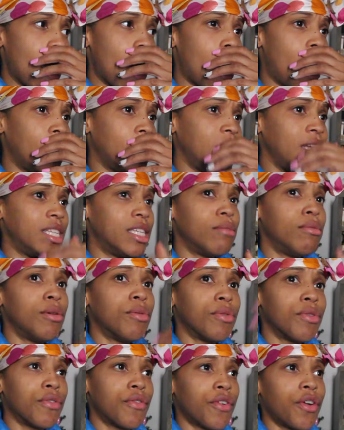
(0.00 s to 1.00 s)
I need to be
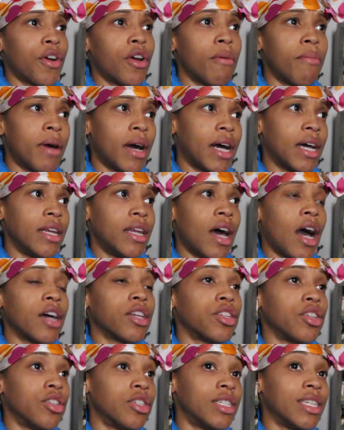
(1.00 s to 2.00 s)
referred by a
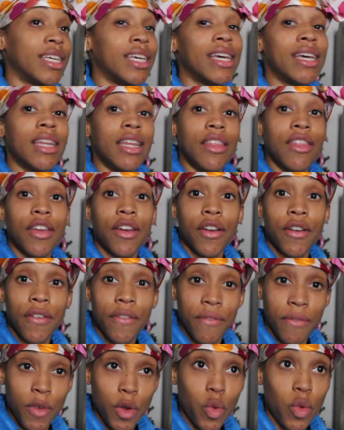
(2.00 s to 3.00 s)
doctor to get in
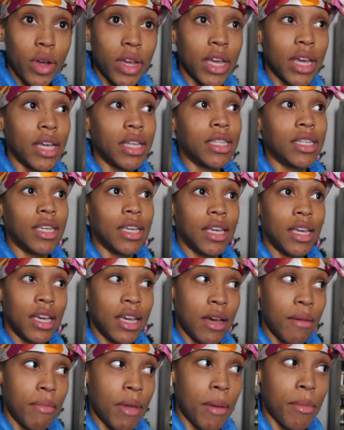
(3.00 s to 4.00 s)
there quick to
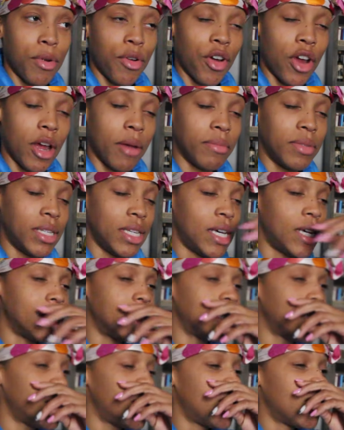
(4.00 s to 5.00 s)
get a mammogram
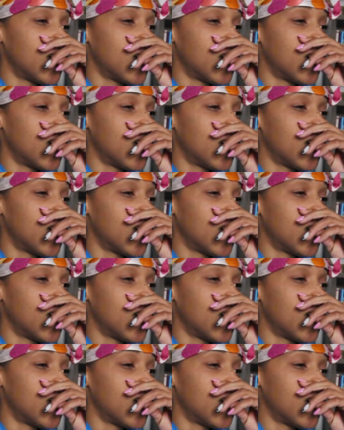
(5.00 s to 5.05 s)
test